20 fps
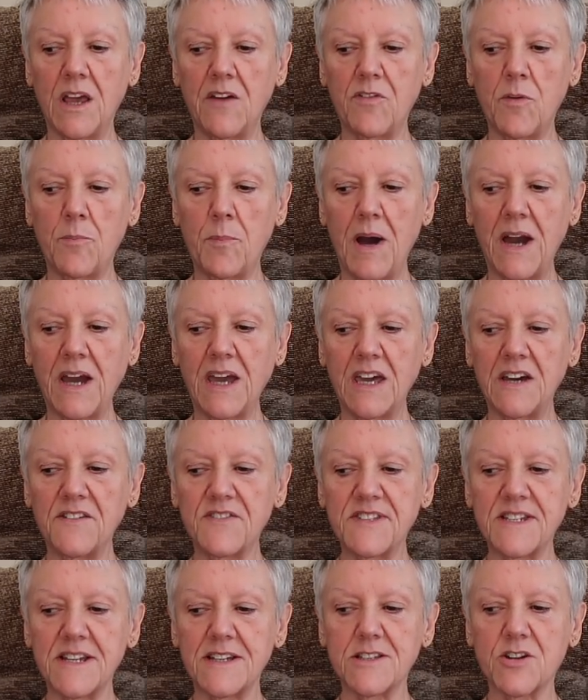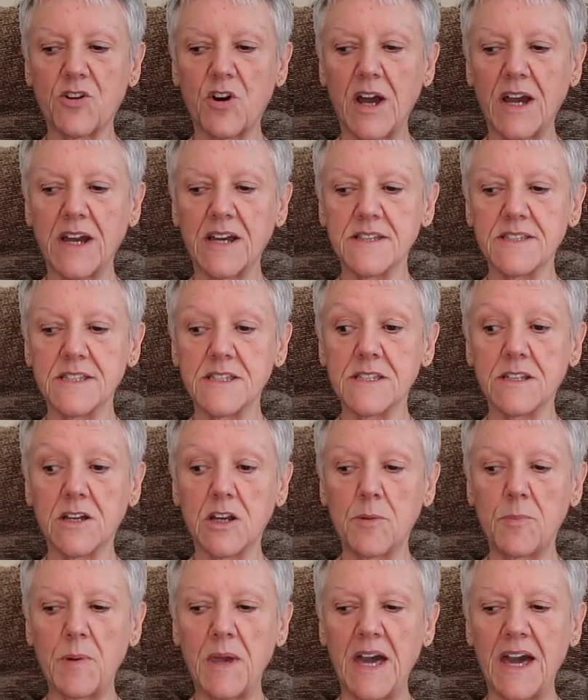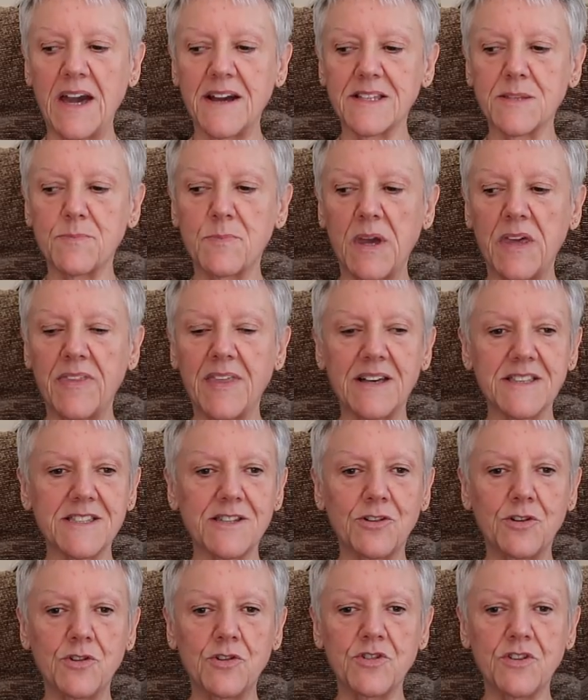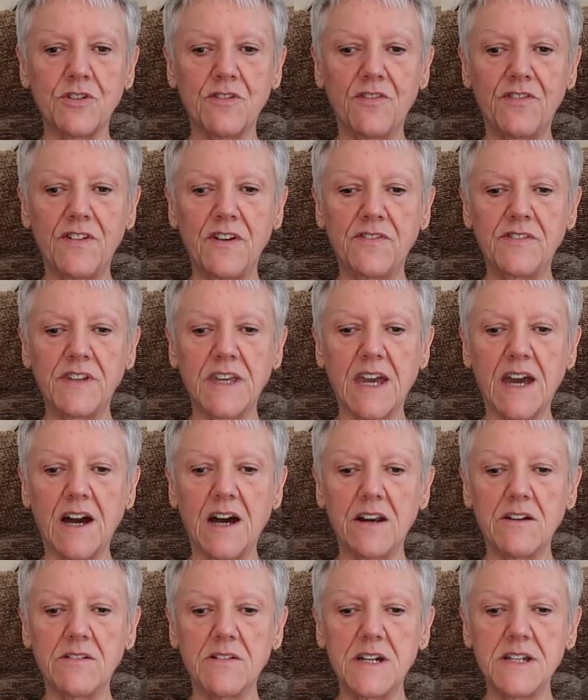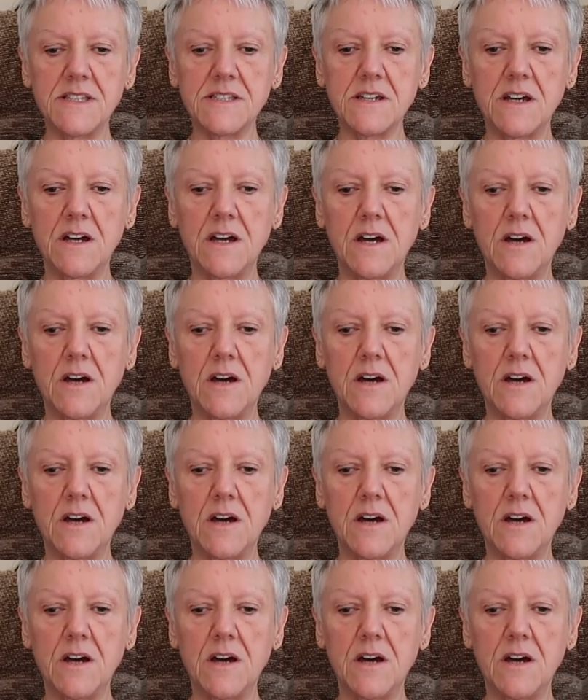if a packet of six crackers is going to be a hex B, that's 150 calories,